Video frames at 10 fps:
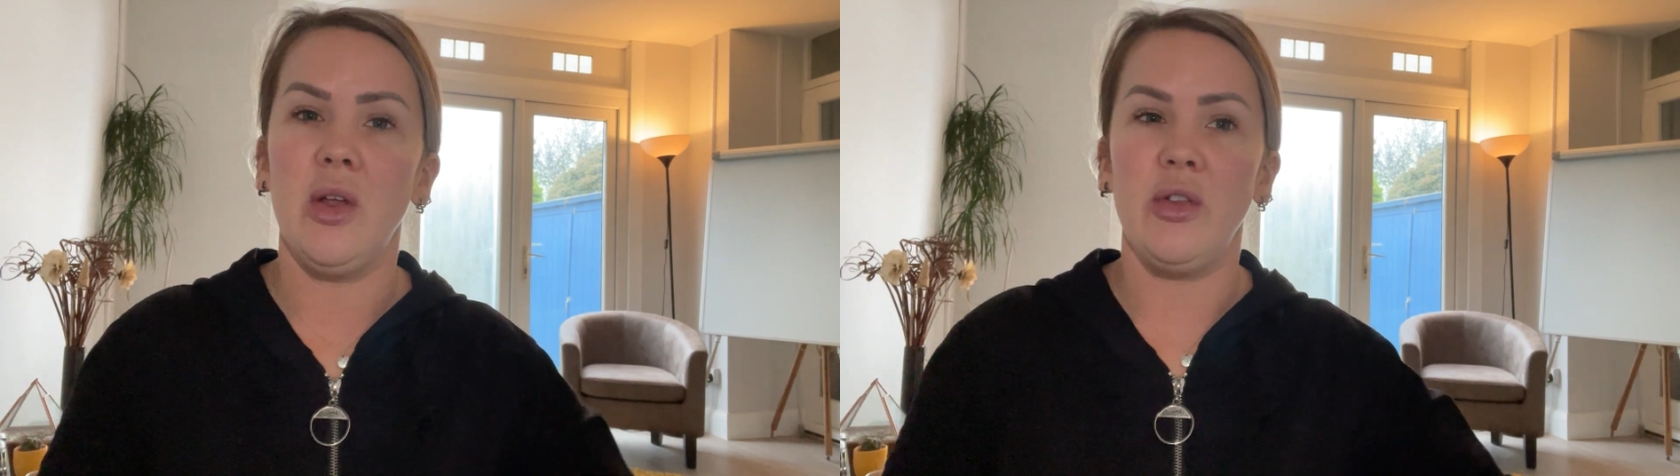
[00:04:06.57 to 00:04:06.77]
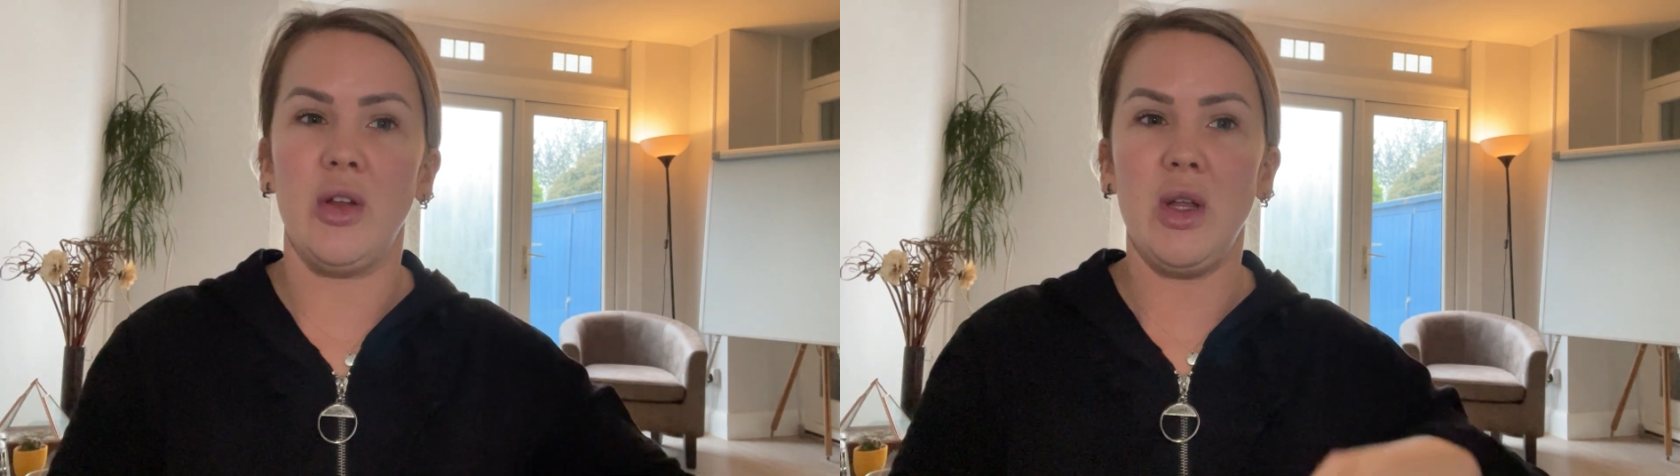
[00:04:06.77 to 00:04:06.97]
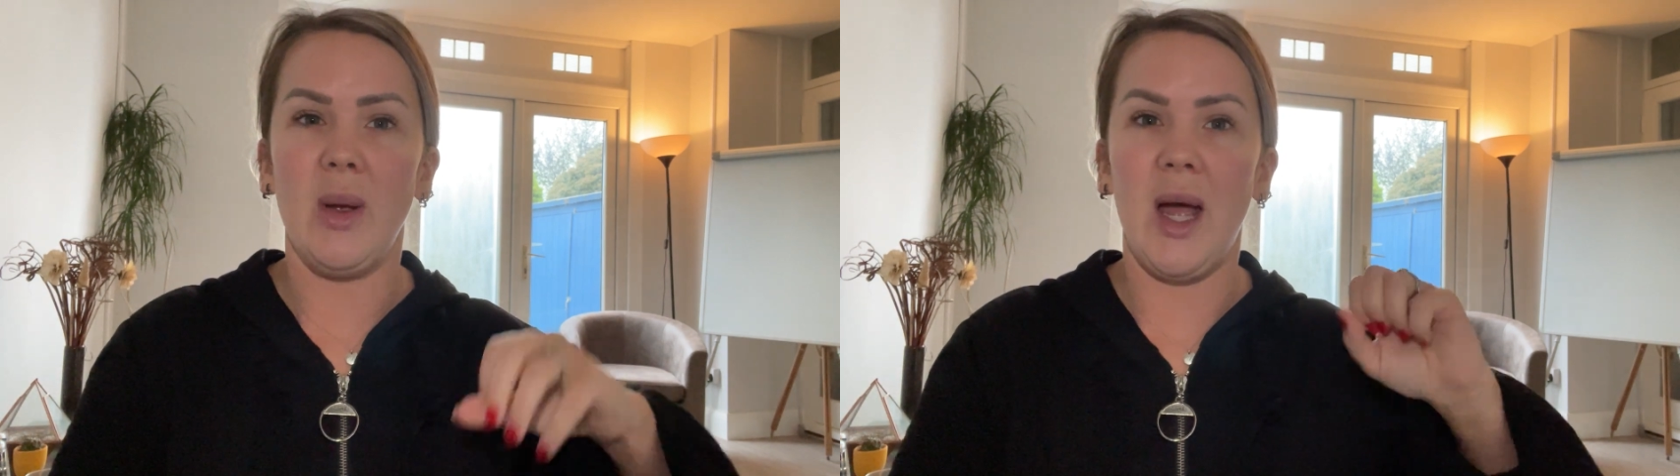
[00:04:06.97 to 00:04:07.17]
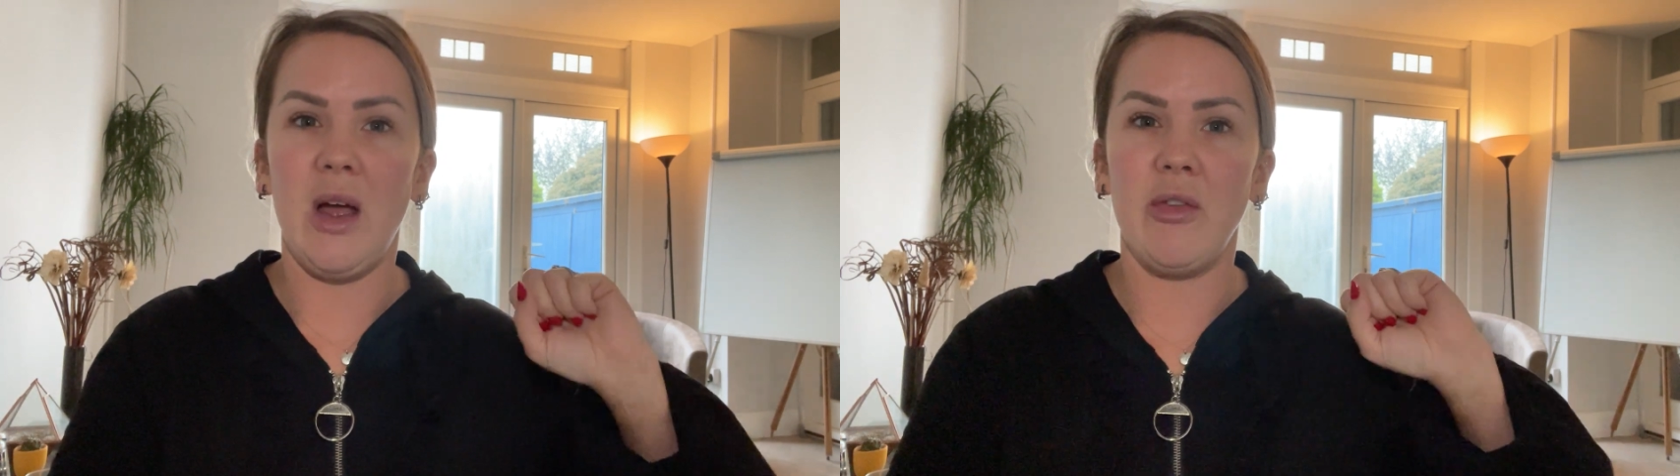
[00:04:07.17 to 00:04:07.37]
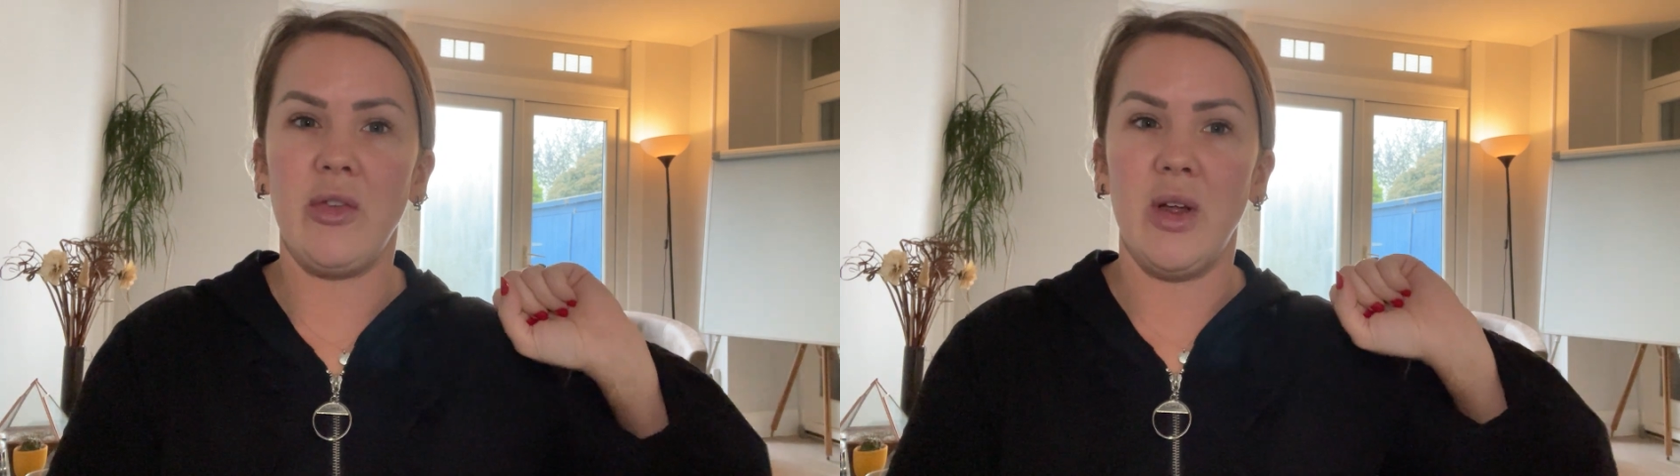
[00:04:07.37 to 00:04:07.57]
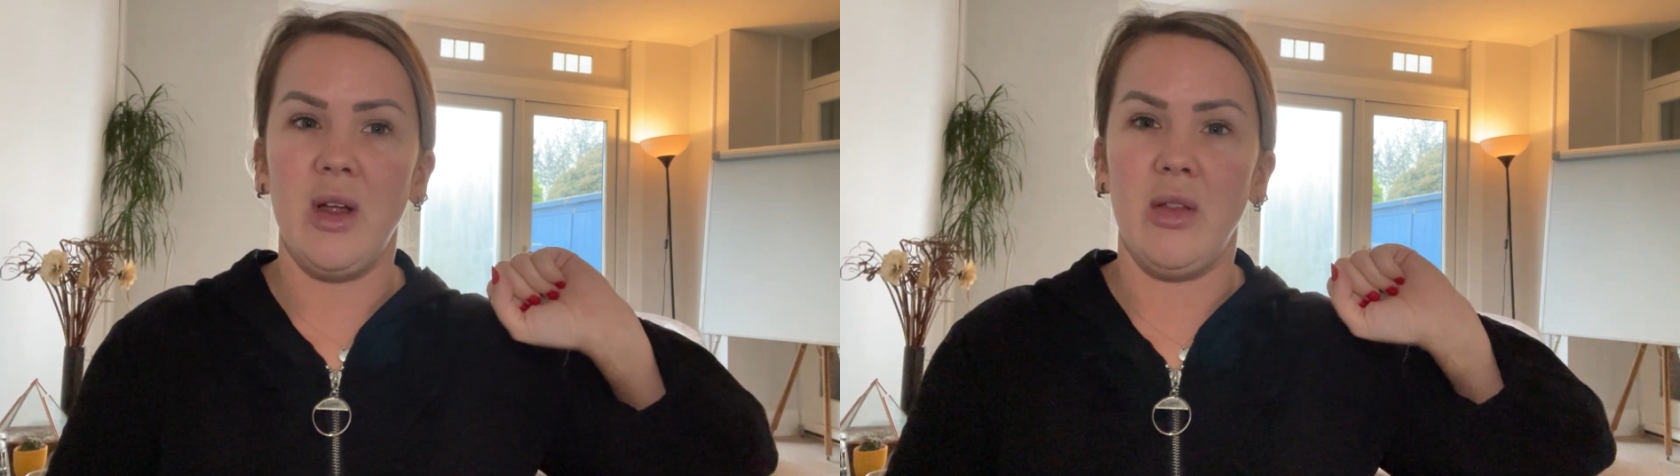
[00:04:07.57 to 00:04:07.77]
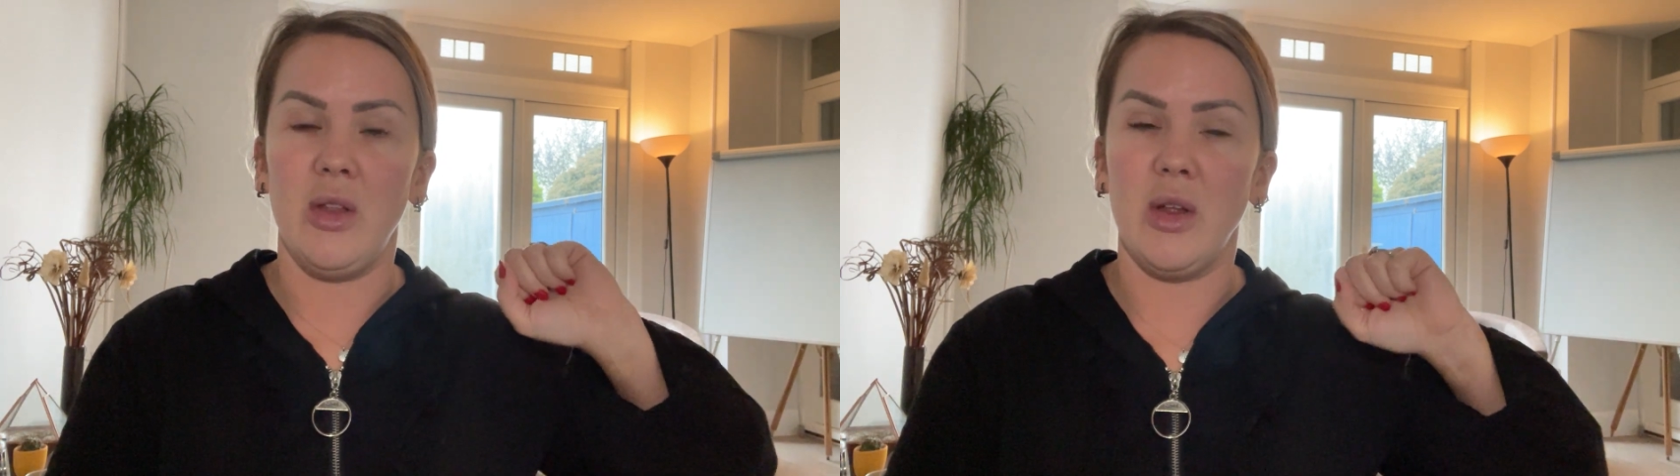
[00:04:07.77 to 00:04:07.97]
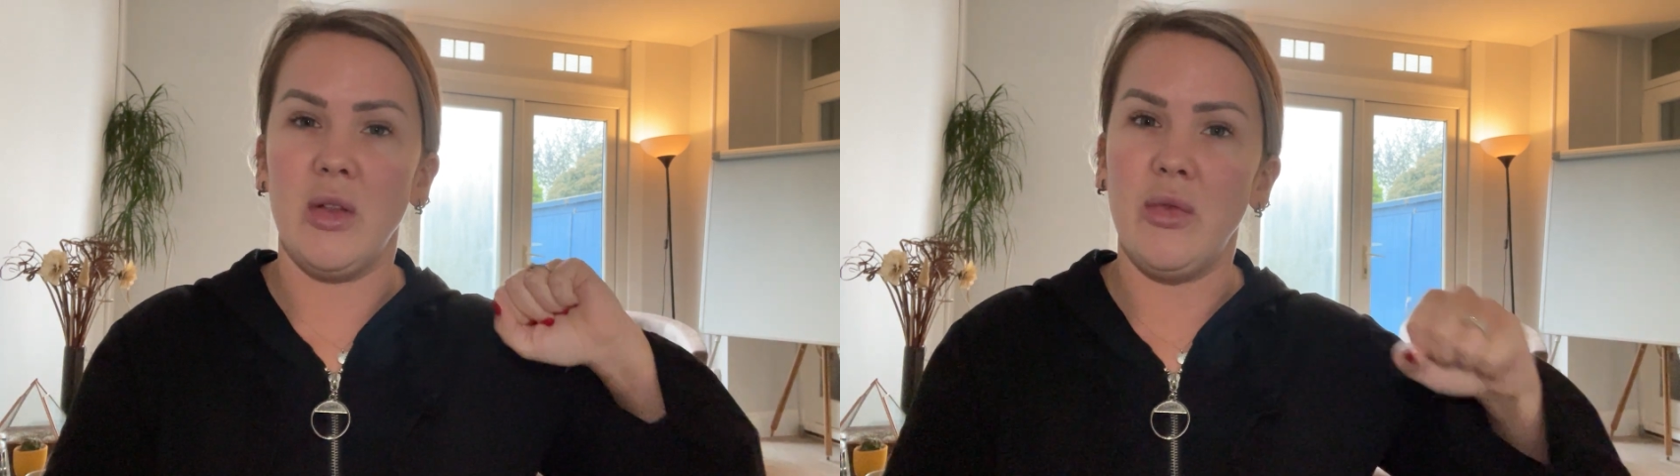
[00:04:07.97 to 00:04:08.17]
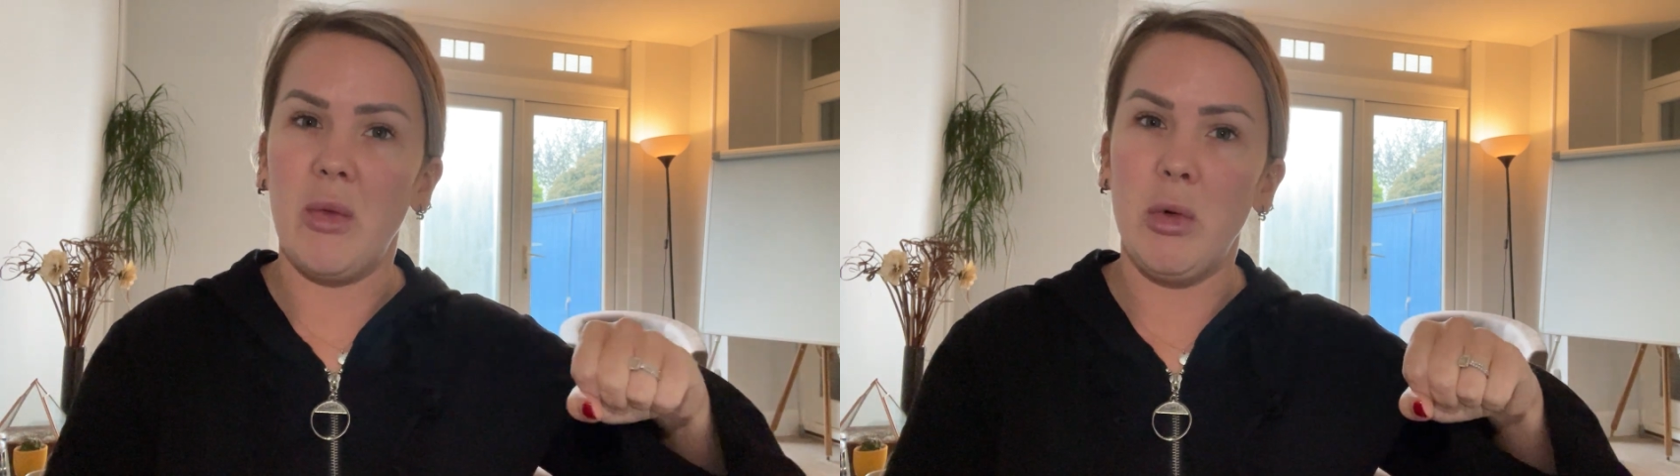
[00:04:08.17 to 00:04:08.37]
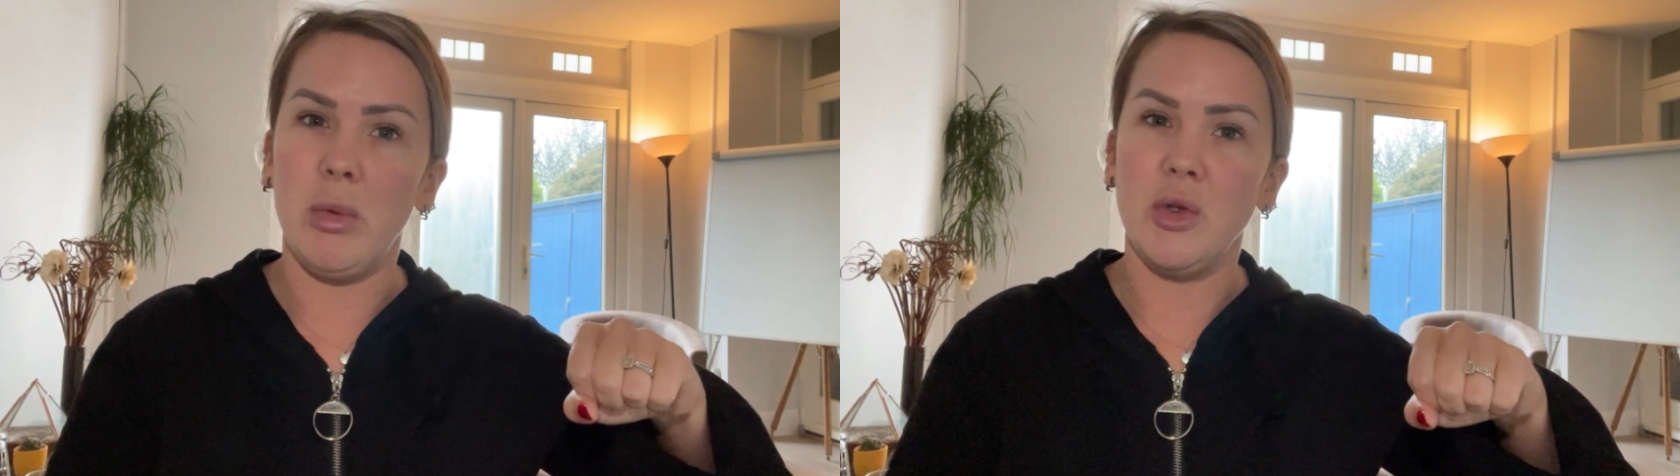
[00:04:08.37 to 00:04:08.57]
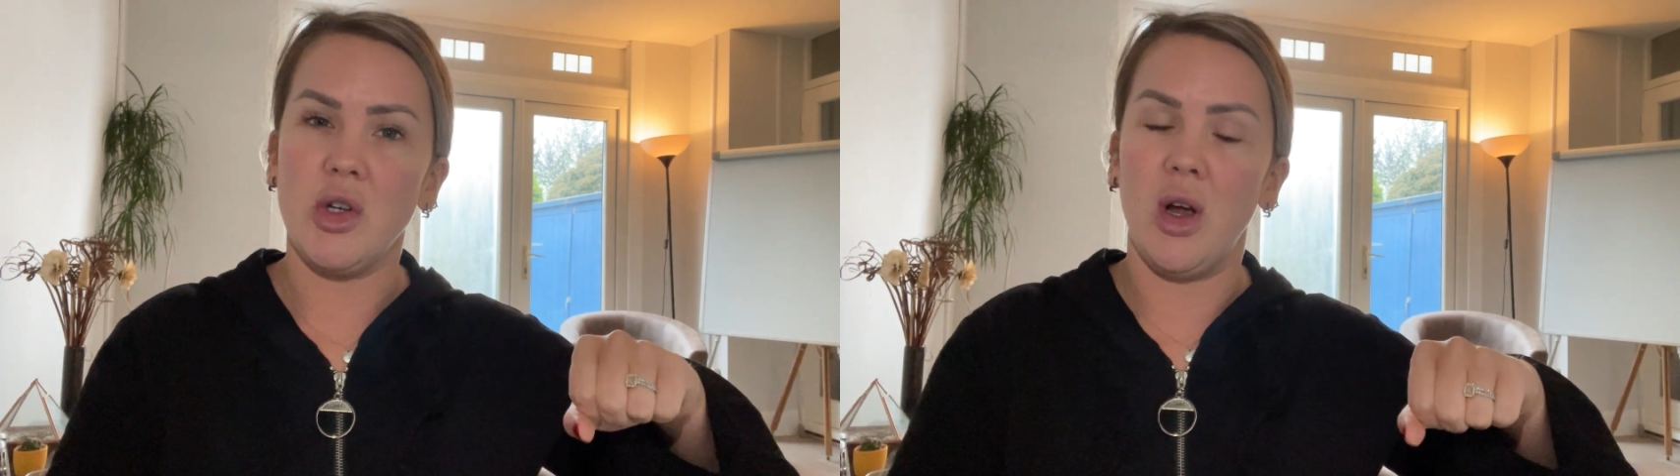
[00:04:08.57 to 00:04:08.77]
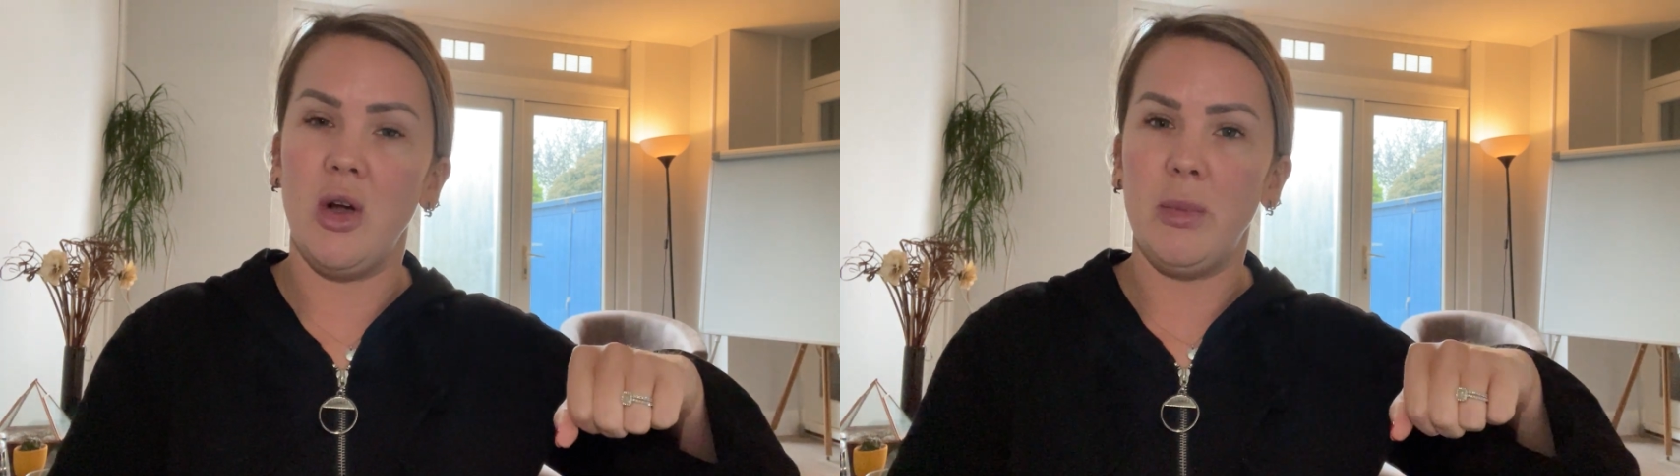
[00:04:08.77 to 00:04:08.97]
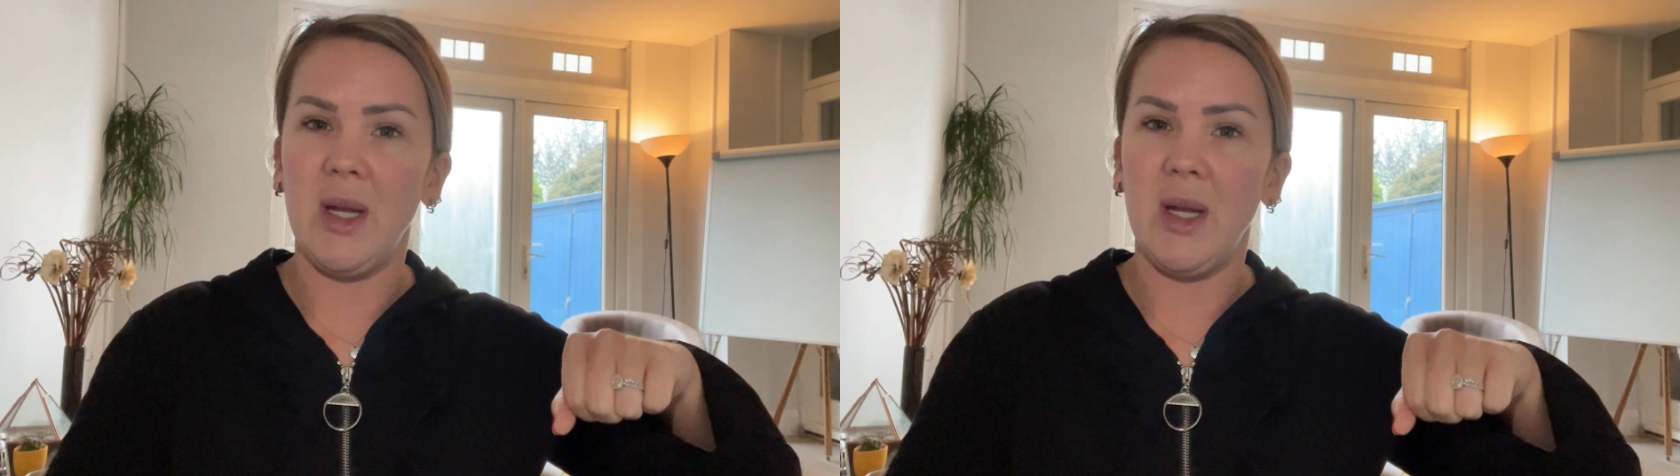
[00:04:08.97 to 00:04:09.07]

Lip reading: So you have the vulnerable child,